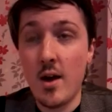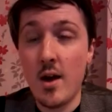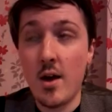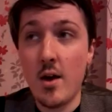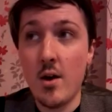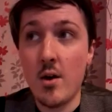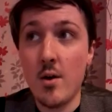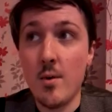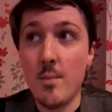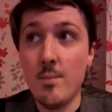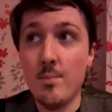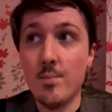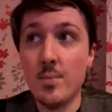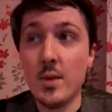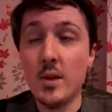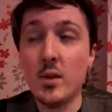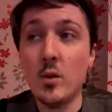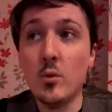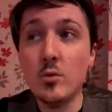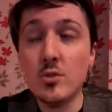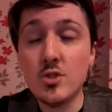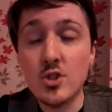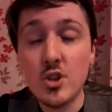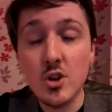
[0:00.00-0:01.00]
And
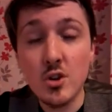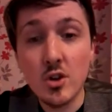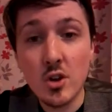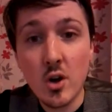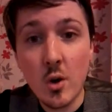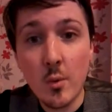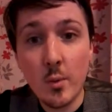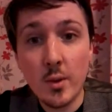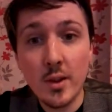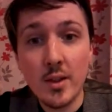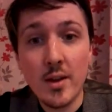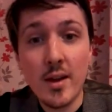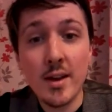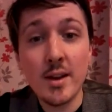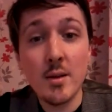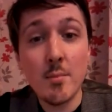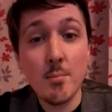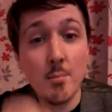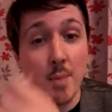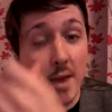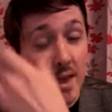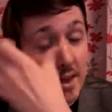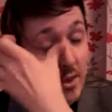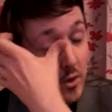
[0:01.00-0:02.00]
also you can go online
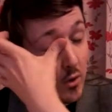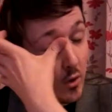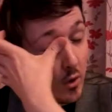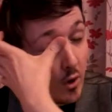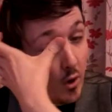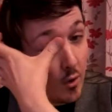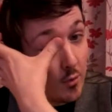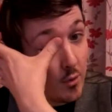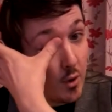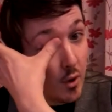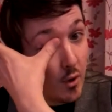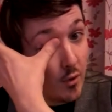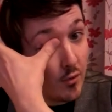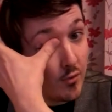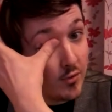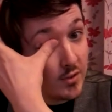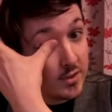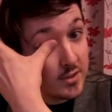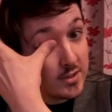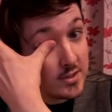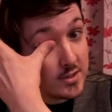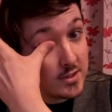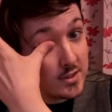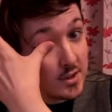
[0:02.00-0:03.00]
and pick your own
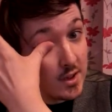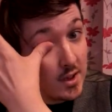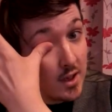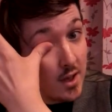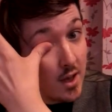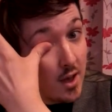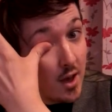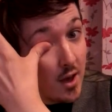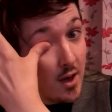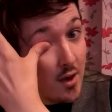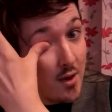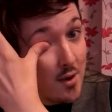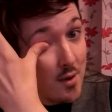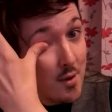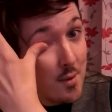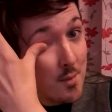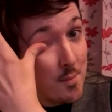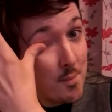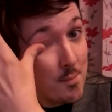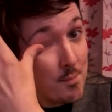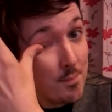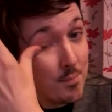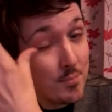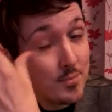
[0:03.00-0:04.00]
offers.
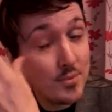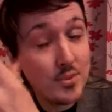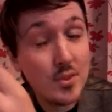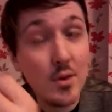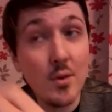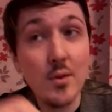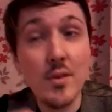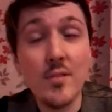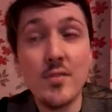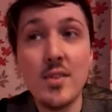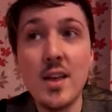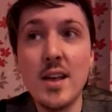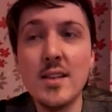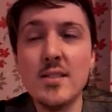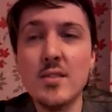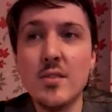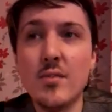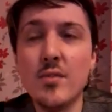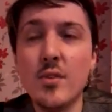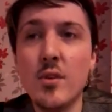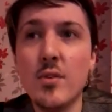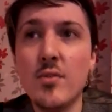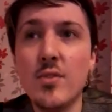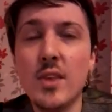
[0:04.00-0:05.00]
So if there's a
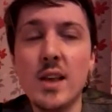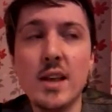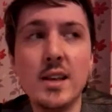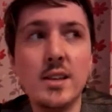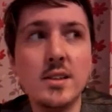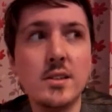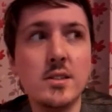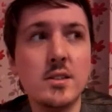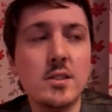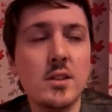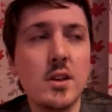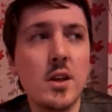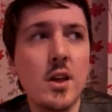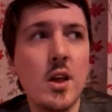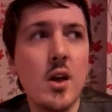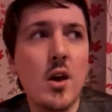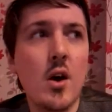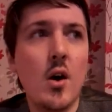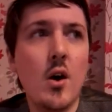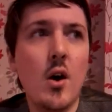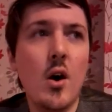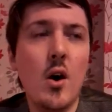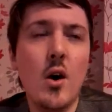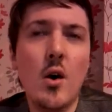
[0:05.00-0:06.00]
few things,
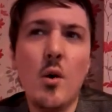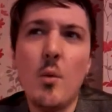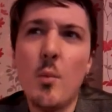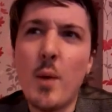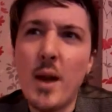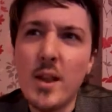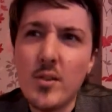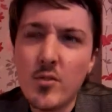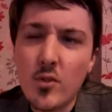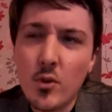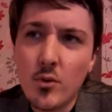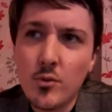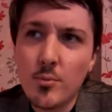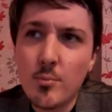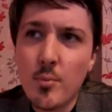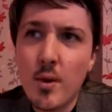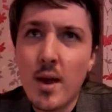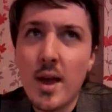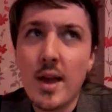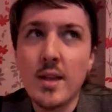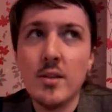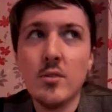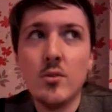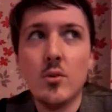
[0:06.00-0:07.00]
Waitrose
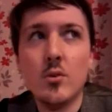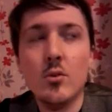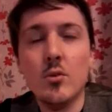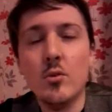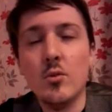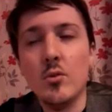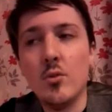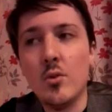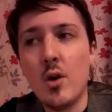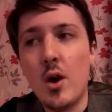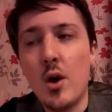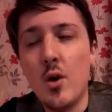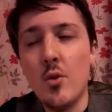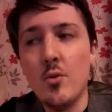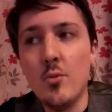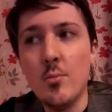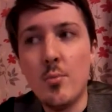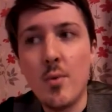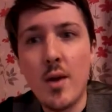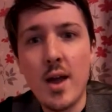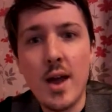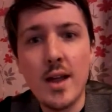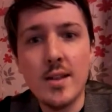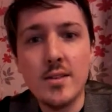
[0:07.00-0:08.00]
brand or own
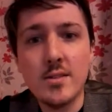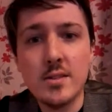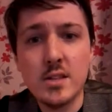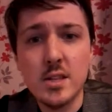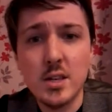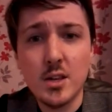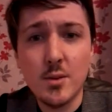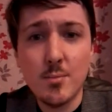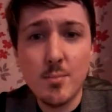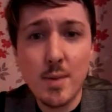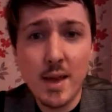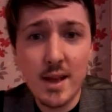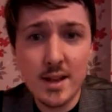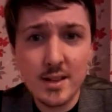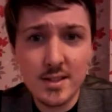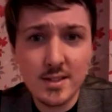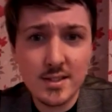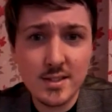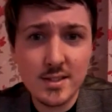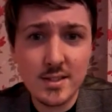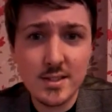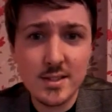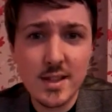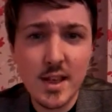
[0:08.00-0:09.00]
brand, you can pick
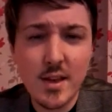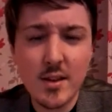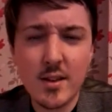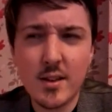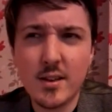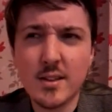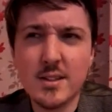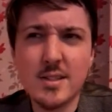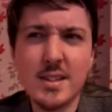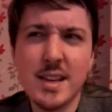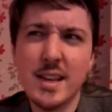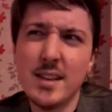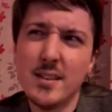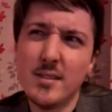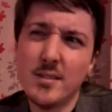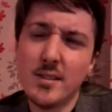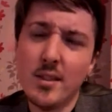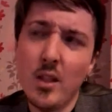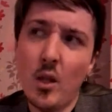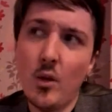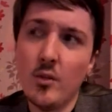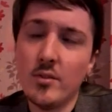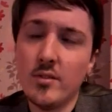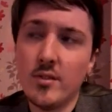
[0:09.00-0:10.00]
6
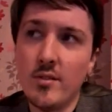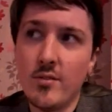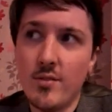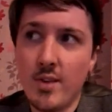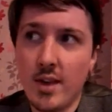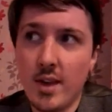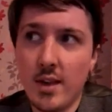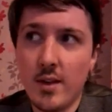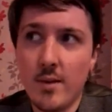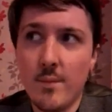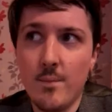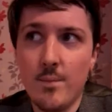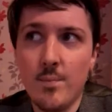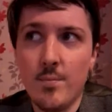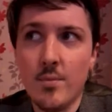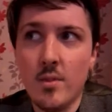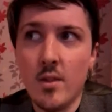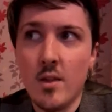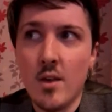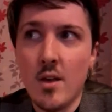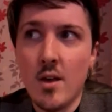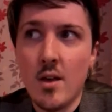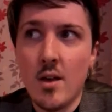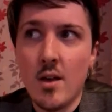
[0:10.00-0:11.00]
slots, I think,
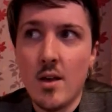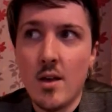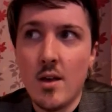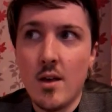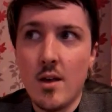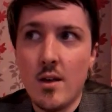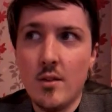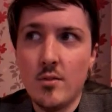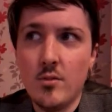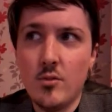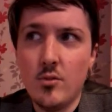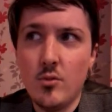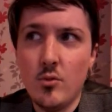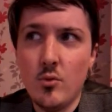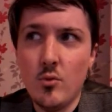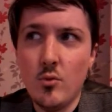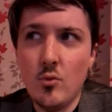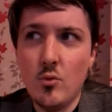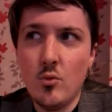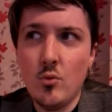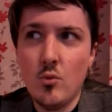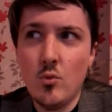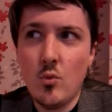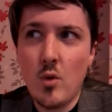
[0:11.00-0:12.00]

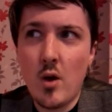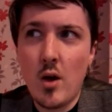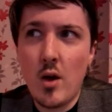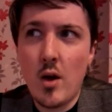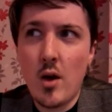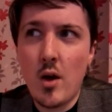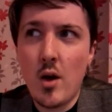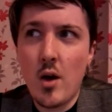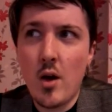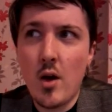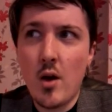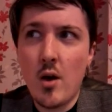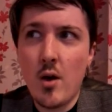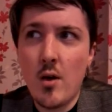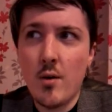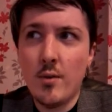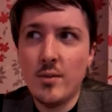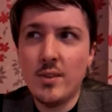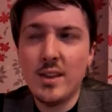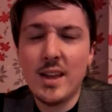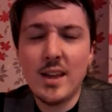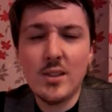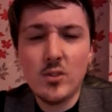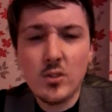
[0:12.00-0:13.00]
to
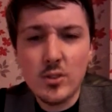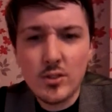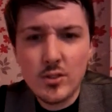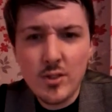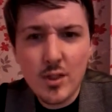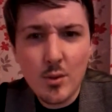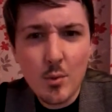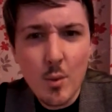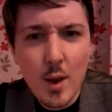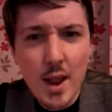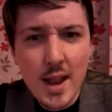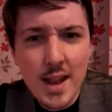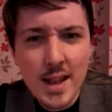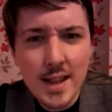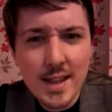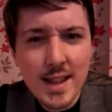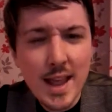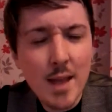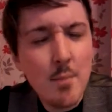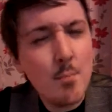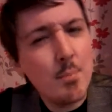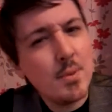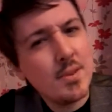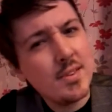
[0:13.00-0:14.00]
get
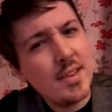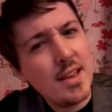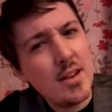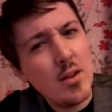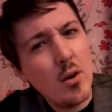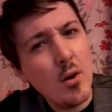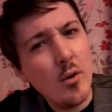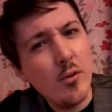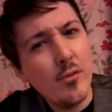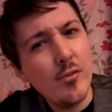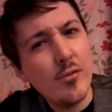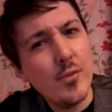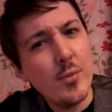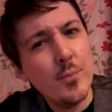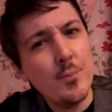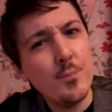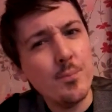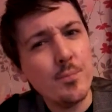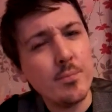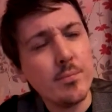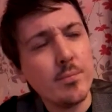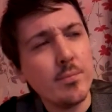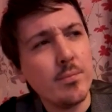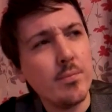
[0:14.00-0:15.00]
10% off,
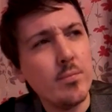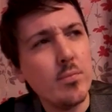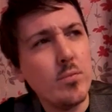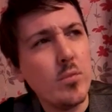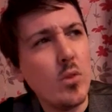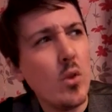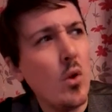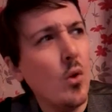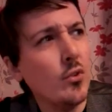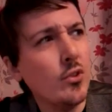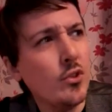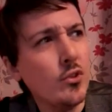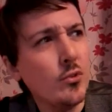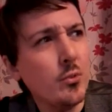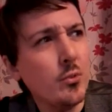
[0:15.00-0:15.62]
or was it